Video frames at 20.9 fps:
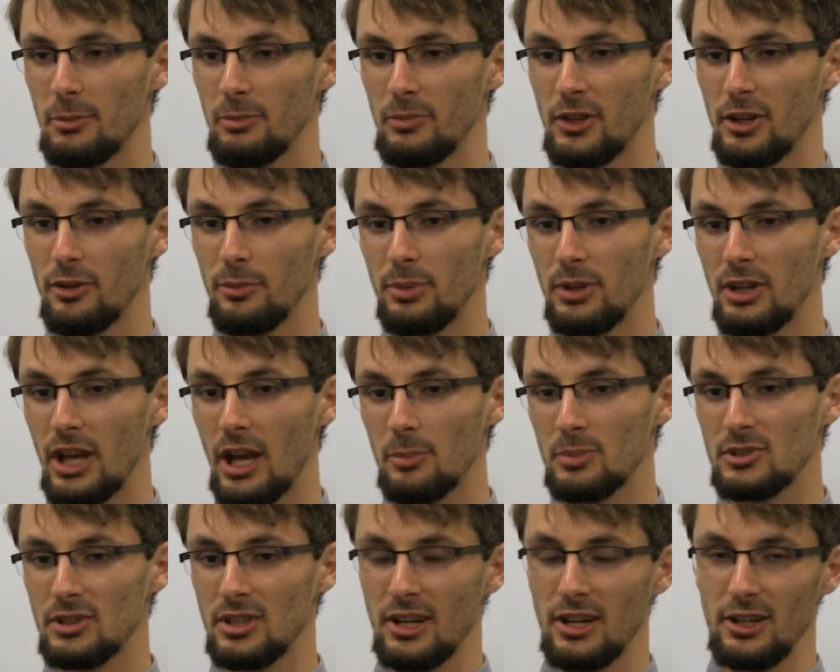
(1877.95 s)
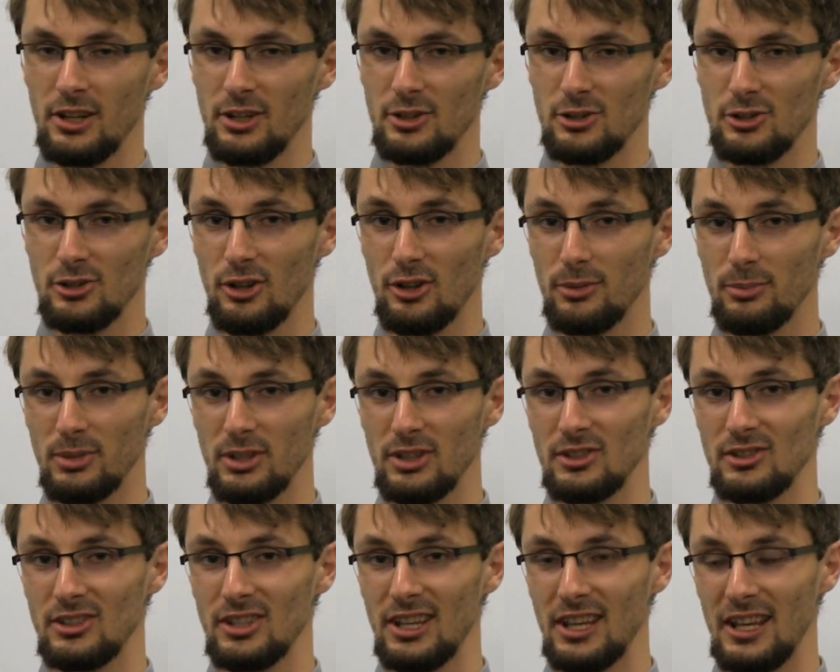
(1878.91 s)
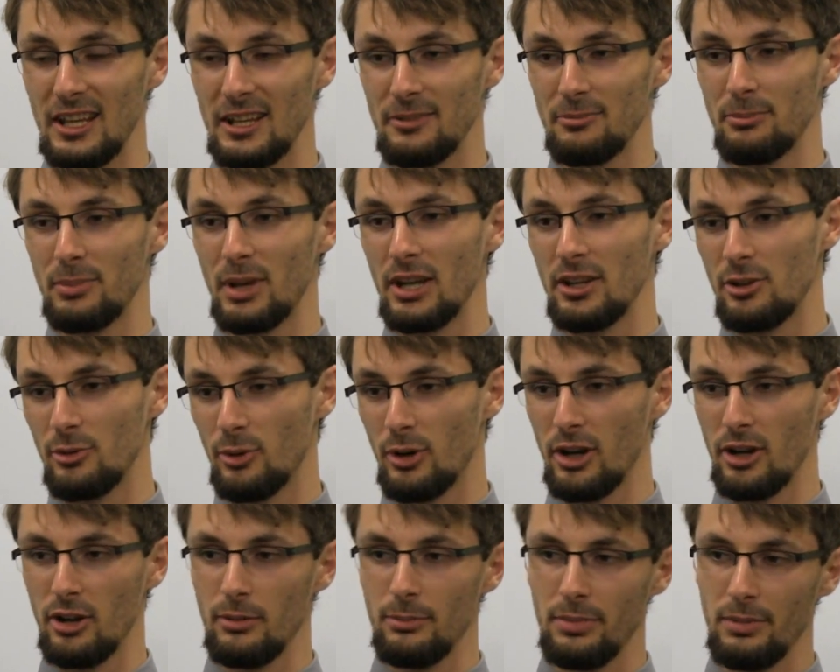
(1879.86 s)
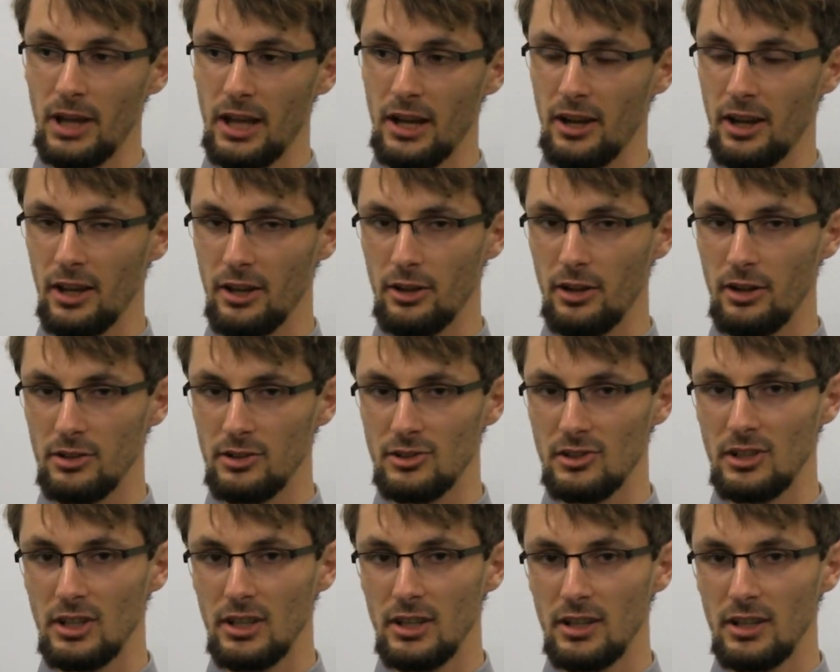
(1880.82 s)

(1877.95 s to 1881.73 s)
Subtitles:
There have been apps that I installed because they had bad UI or bad icons.